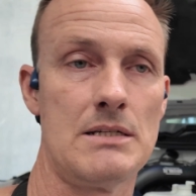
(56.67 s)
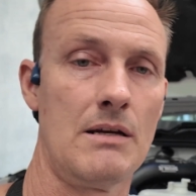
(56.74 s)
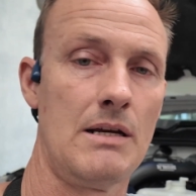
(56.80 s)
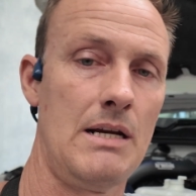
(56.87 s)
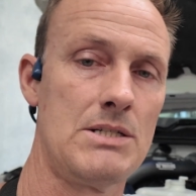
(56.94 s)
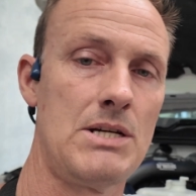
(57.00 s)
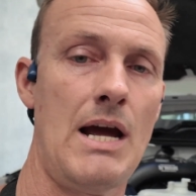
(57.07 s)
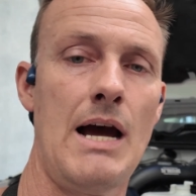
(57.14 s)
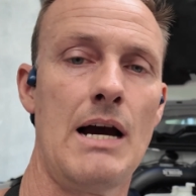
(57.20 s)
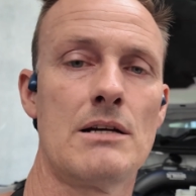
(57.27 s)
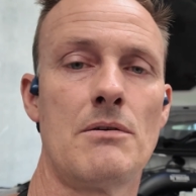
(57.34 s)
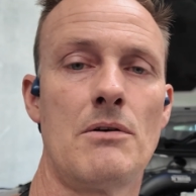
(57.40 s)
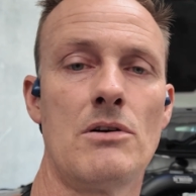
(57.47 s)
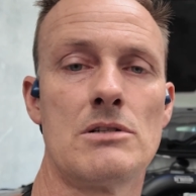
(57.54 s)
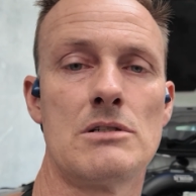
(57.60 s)
So it can actually arc
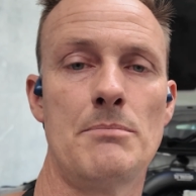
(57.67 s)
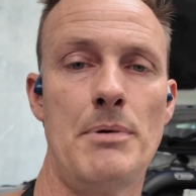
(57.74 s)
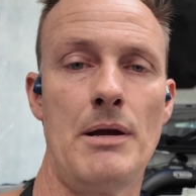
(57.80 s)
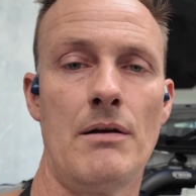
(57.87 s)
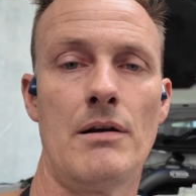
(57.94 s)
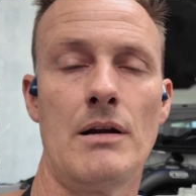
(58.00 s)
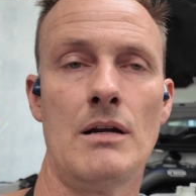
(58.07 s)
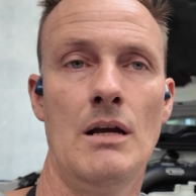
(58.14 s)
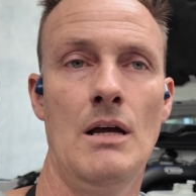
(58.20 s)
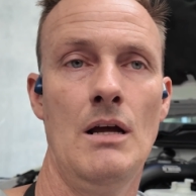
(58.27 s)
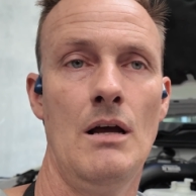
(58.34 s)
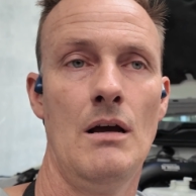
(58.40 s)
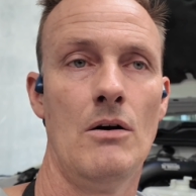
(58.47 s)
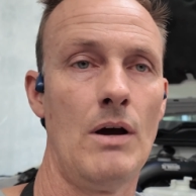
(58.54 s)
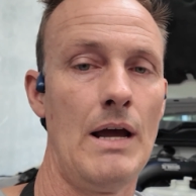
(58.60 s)
across the bearing,
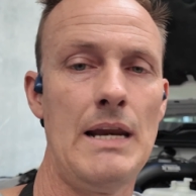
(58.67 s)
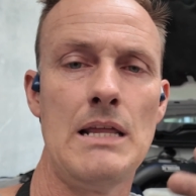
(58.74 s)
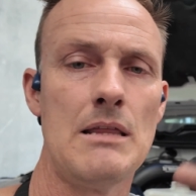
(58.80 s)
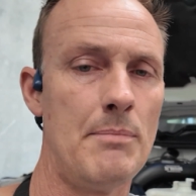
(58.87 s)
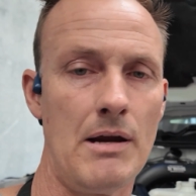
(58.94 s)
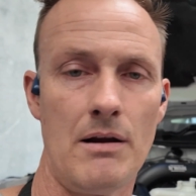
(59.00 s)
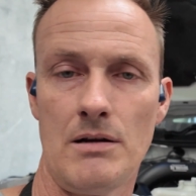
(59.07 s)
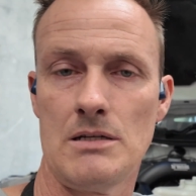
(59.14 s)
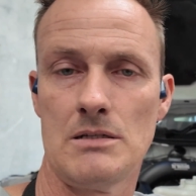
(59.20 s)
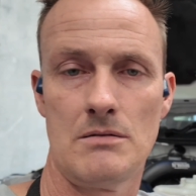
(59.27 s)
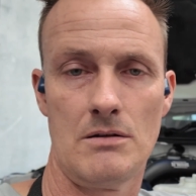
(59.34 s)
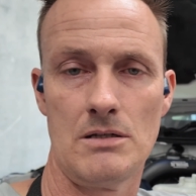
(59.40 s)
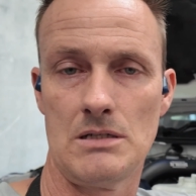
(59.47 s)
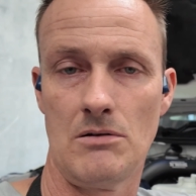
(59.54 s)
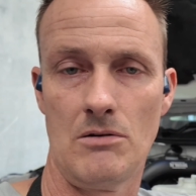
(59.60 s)
or any of the bearings,
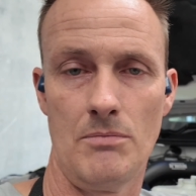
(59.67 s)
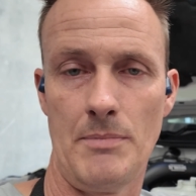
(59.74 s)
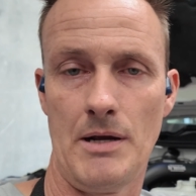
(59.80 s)
because they're all